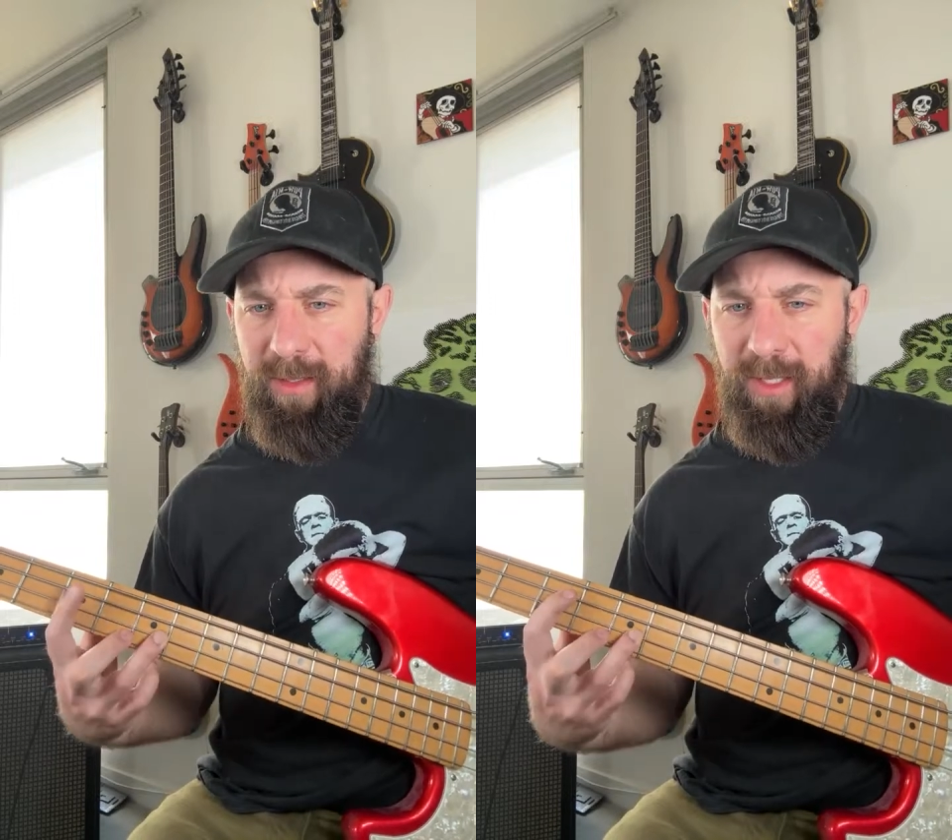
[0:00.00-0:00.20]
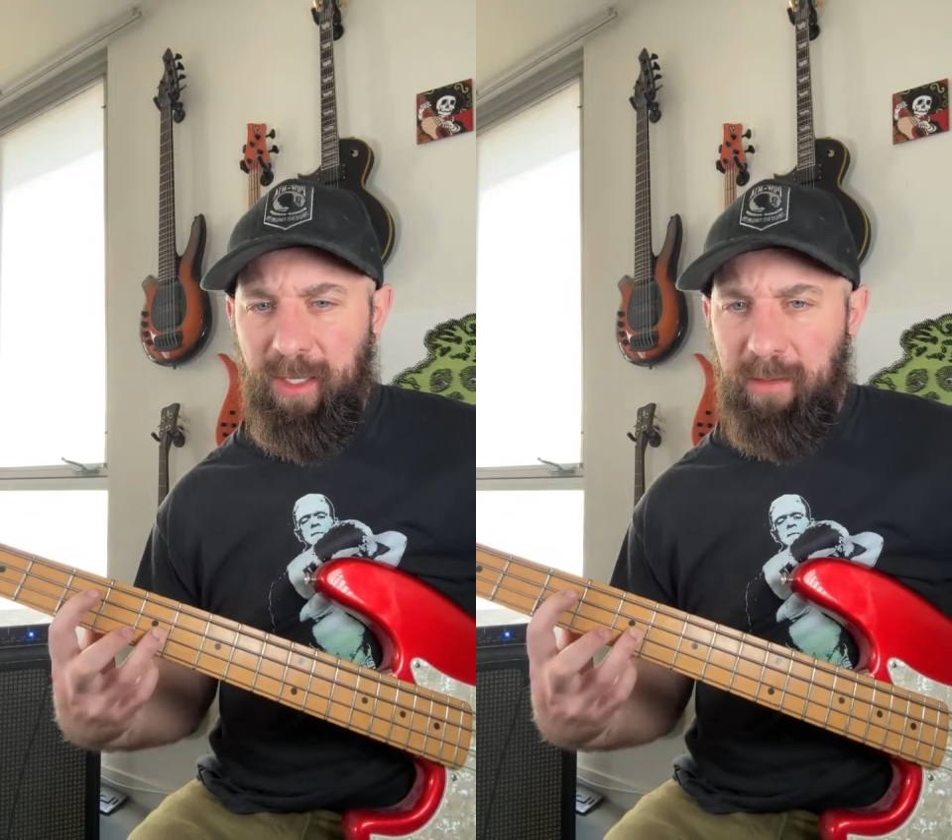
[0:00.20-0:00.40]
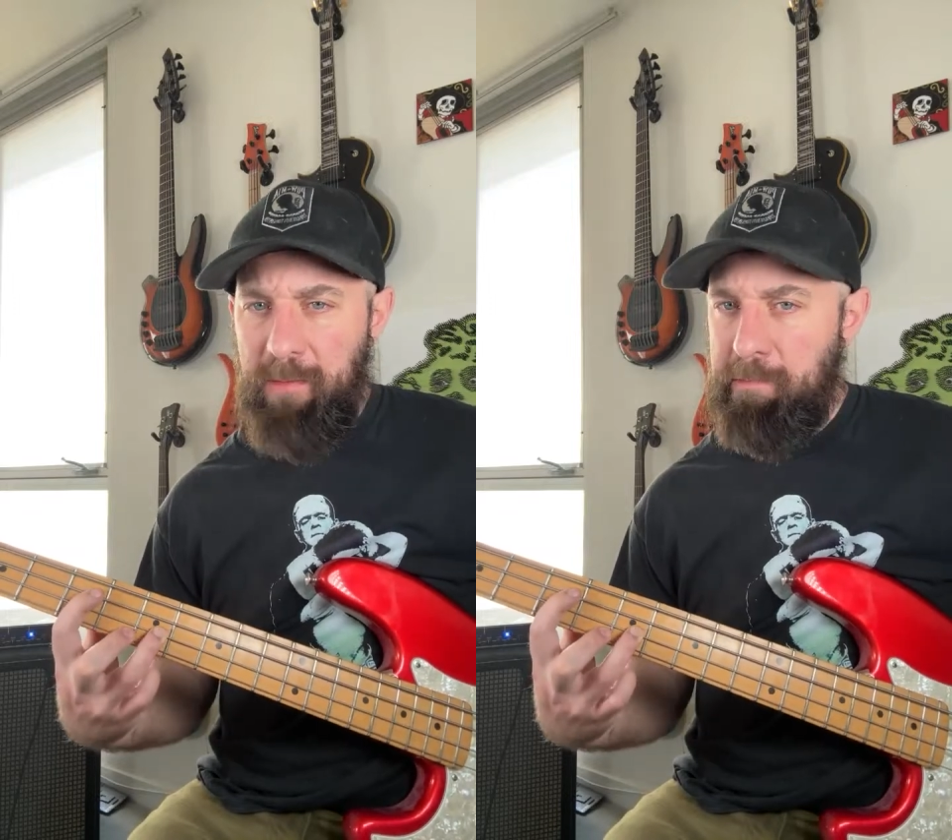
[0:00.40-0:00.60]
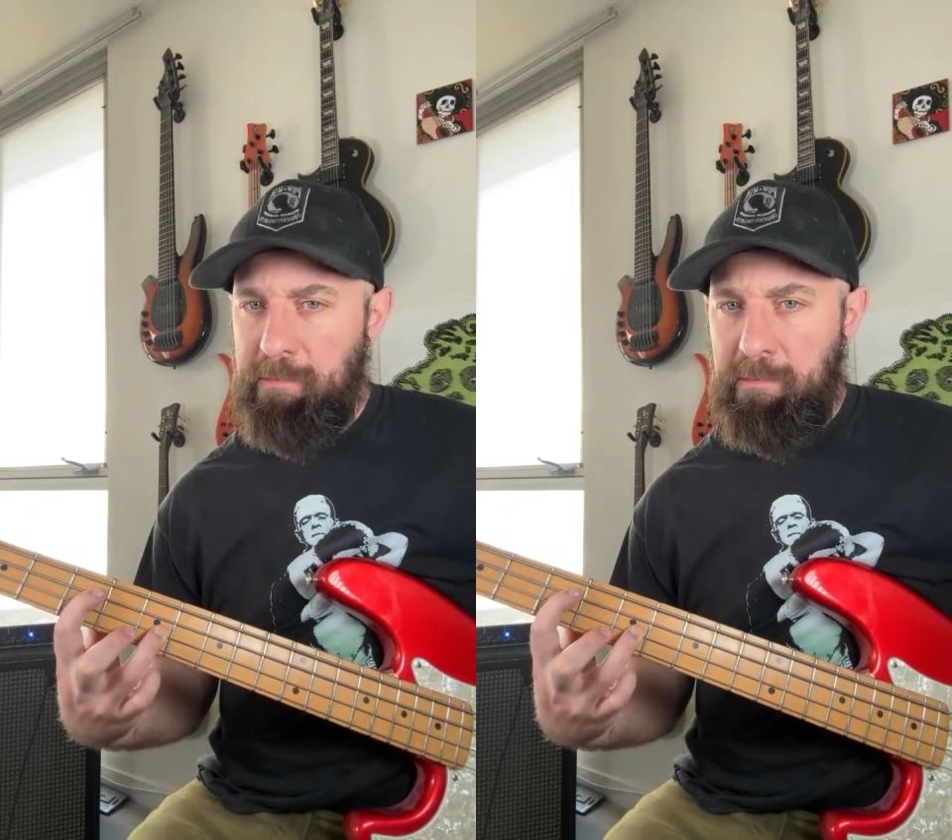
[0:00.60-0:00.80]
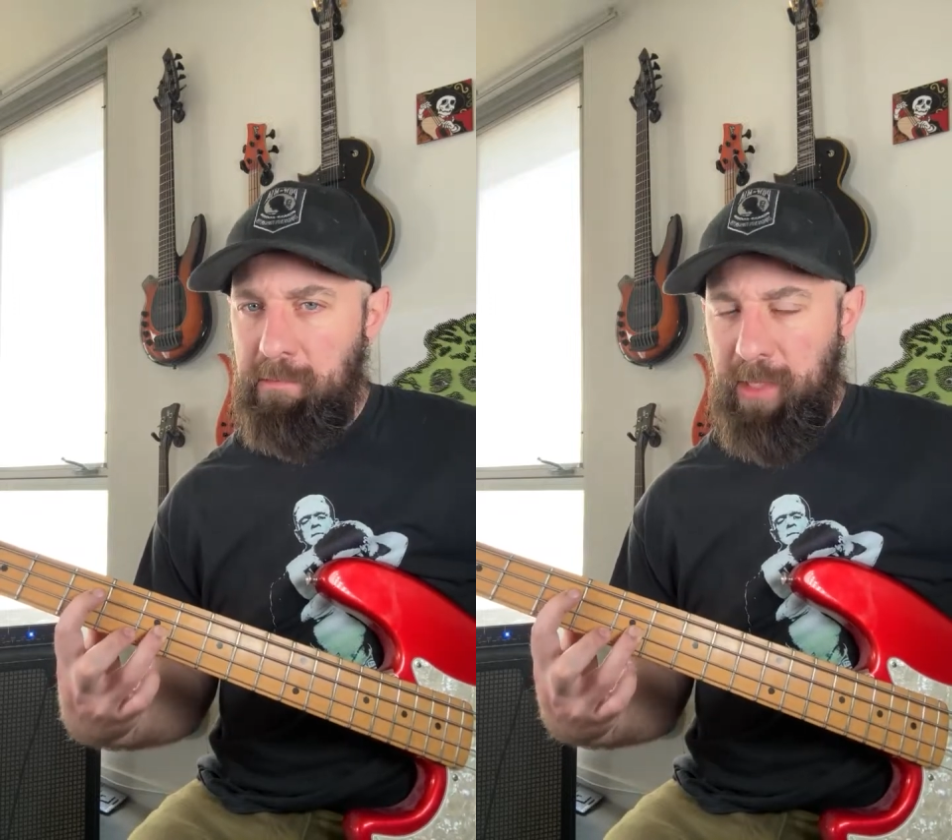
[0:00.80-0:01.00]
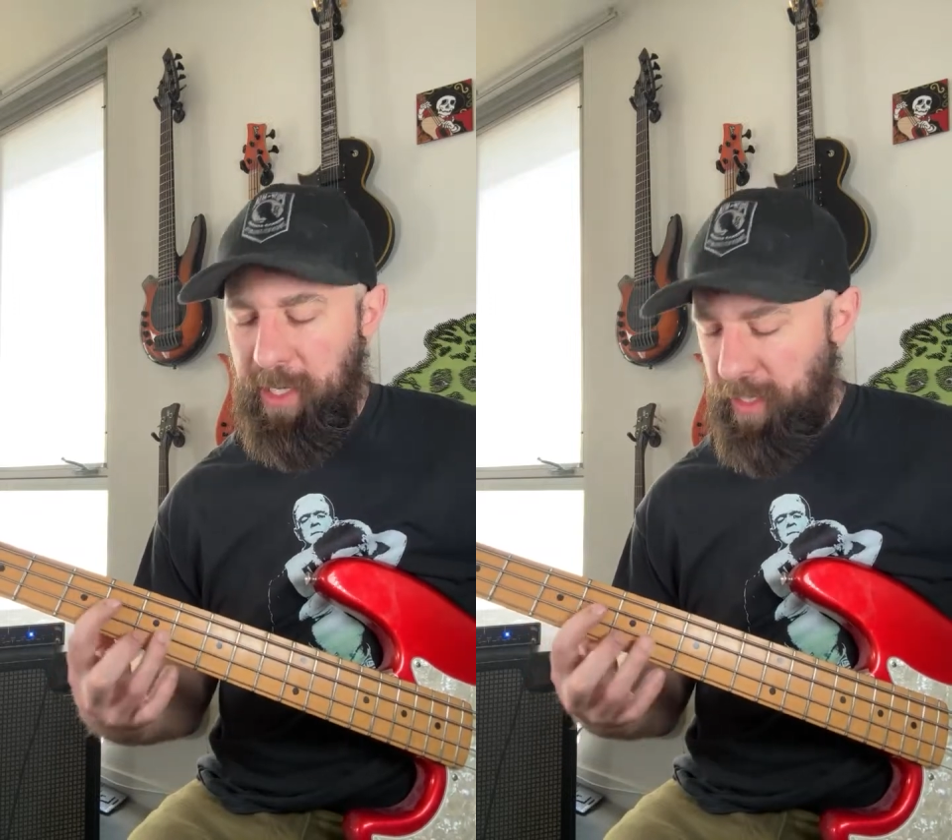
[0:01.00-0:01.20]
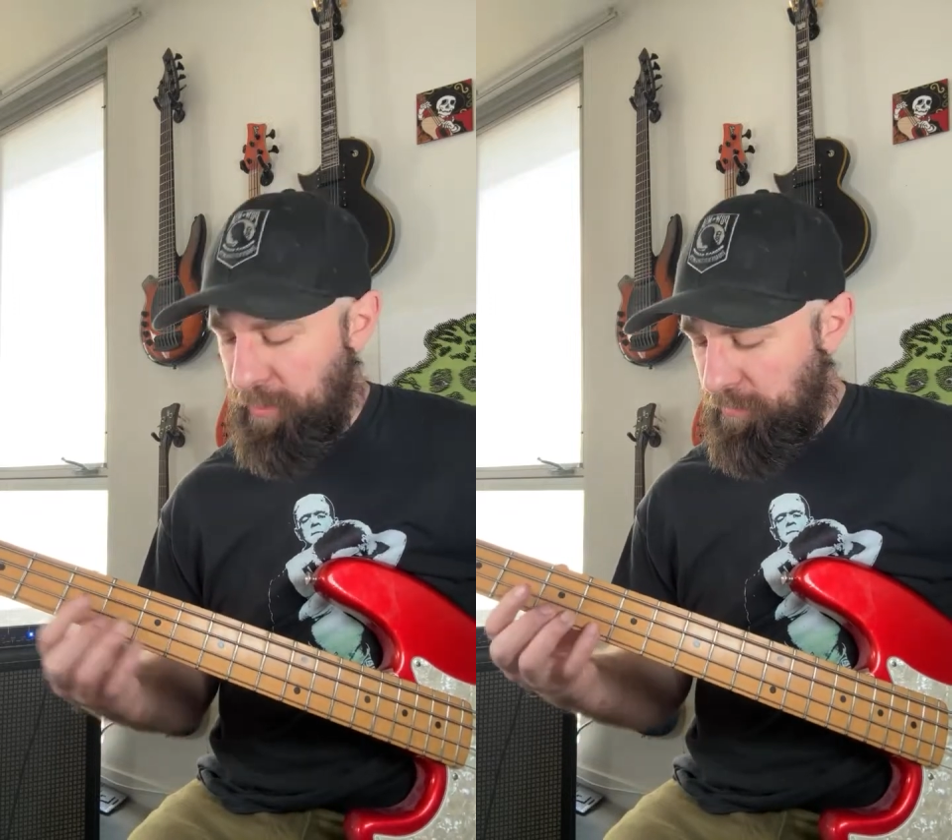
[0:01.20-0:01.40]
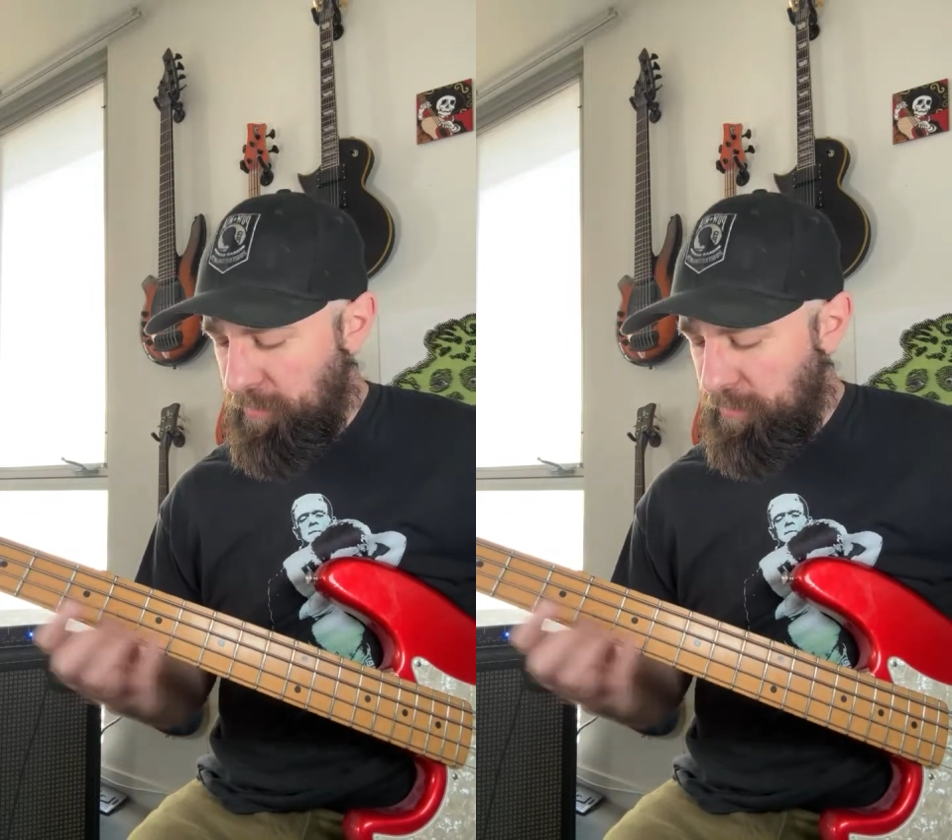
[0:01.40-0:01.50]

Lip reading: So, not yet.